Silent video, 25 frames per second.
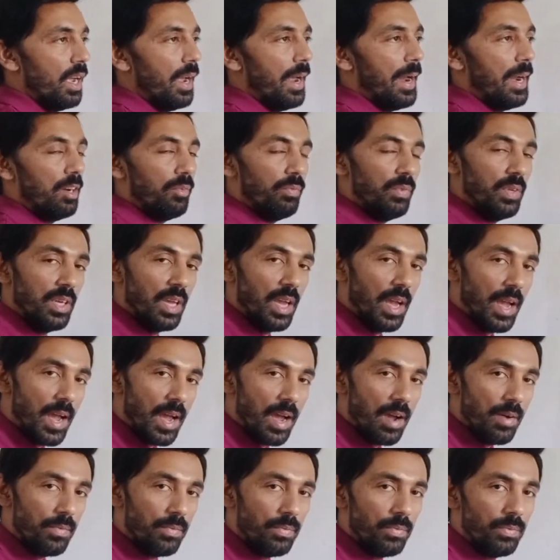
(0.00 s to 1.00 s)
And we
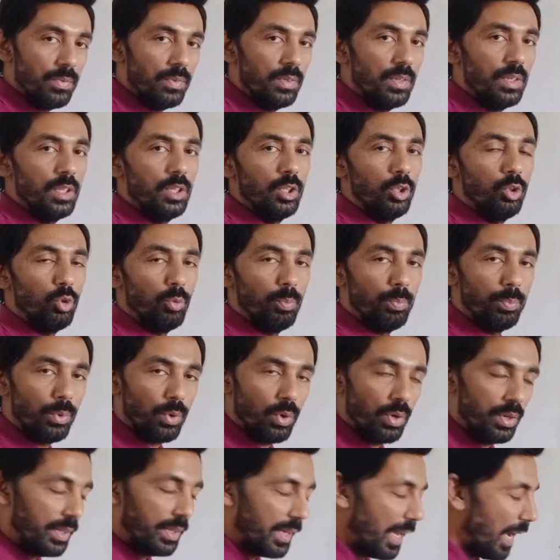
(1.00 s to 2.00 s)
have to
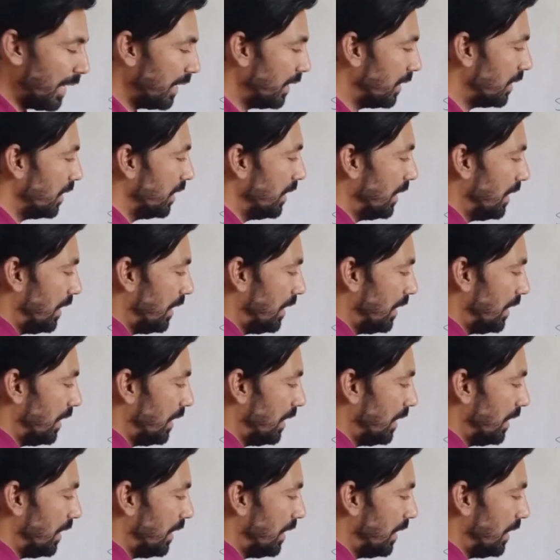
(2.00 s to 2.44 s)
protect